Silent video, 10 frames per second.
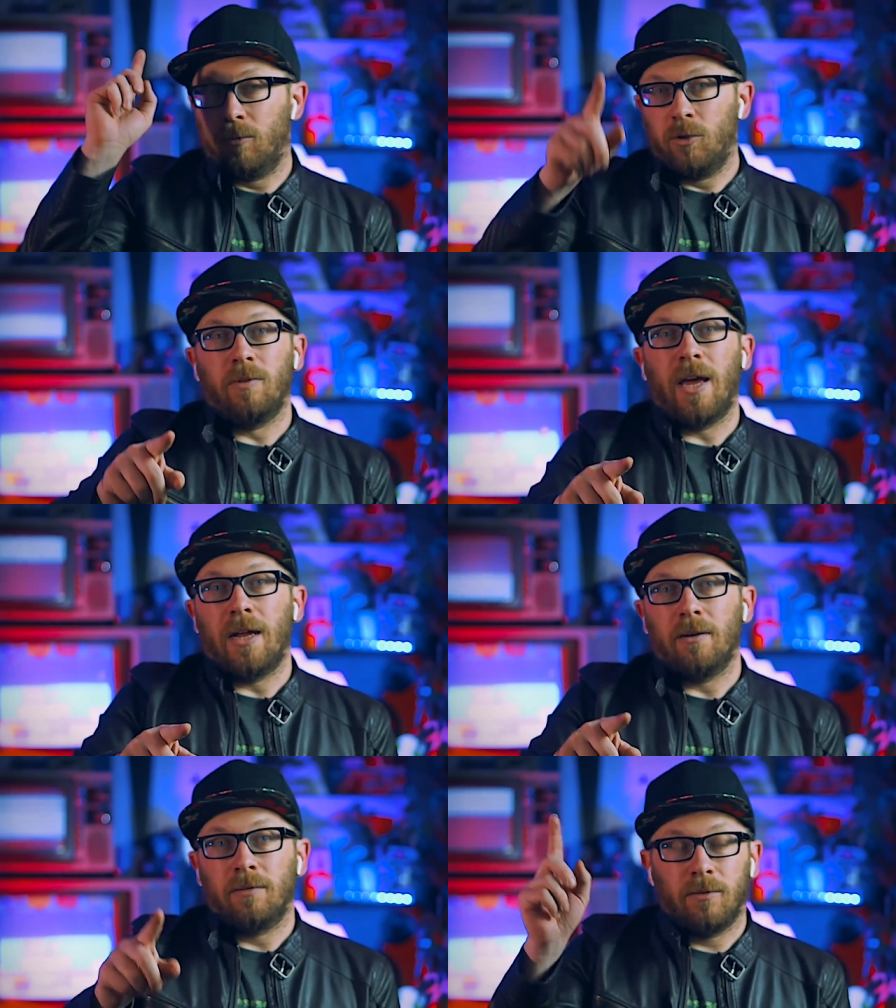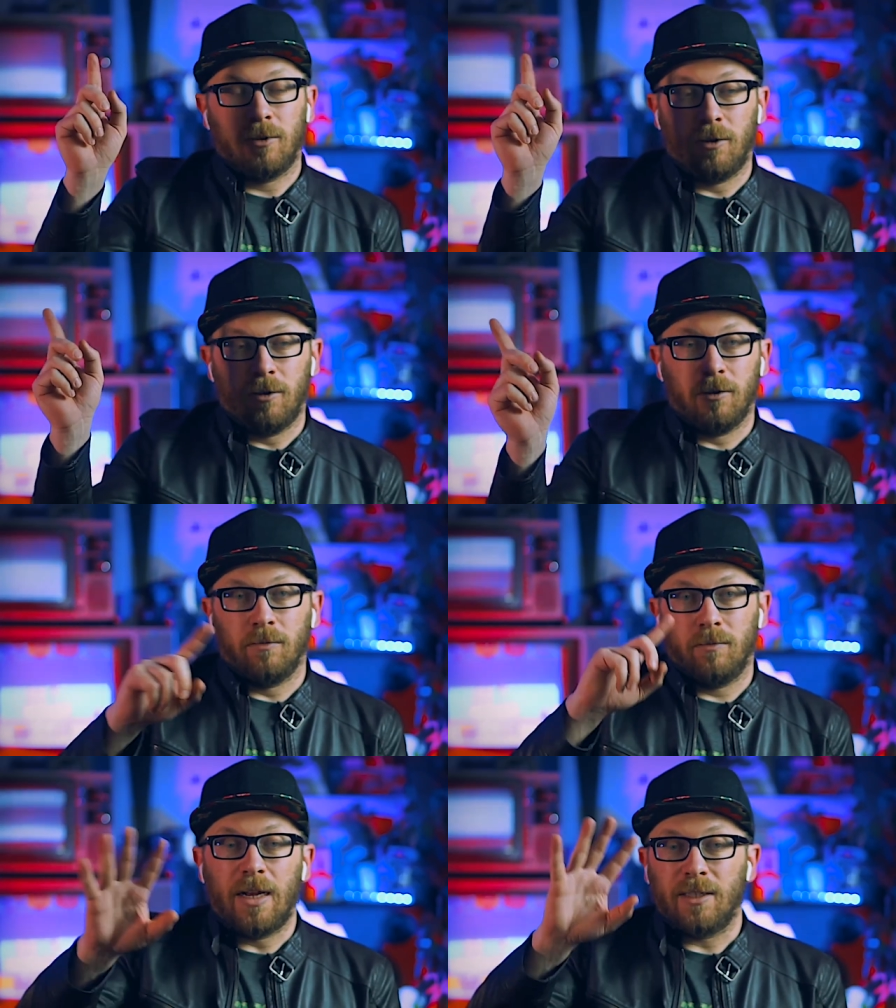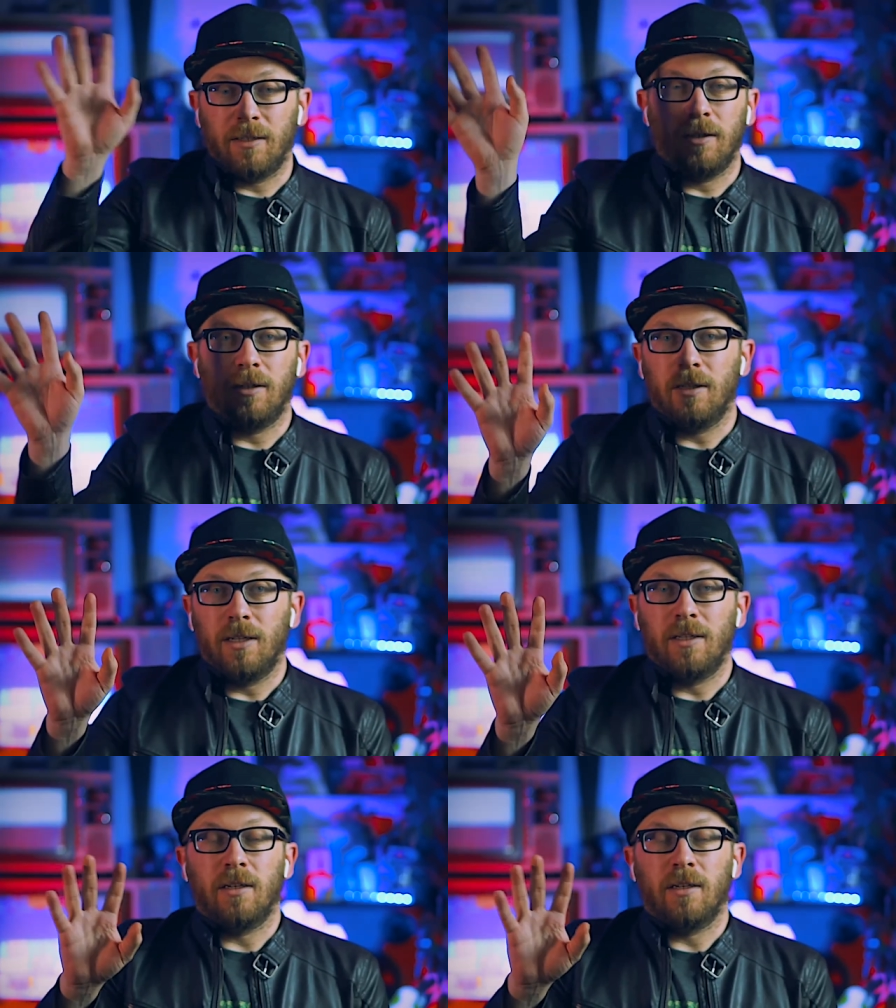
Do that so you don't accidentally delete